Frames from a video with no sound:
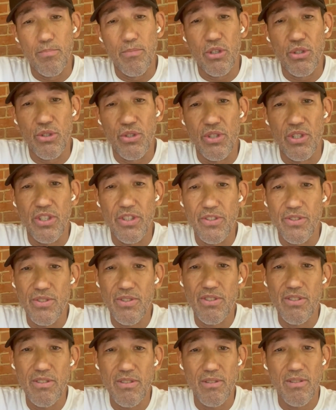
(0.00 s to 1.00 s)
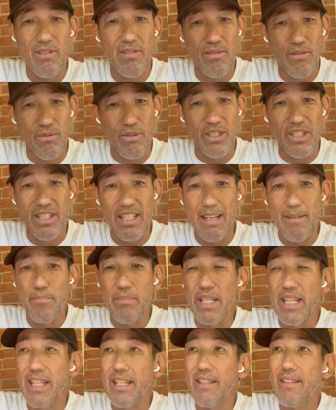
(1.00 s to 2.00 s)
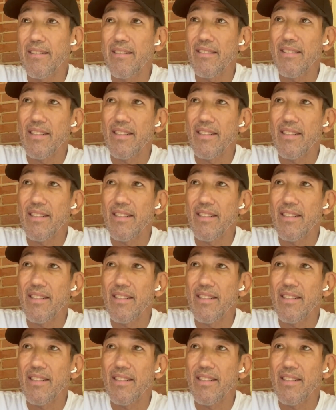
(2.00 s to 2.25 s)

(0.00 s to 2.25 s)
martial arts. What does that mean?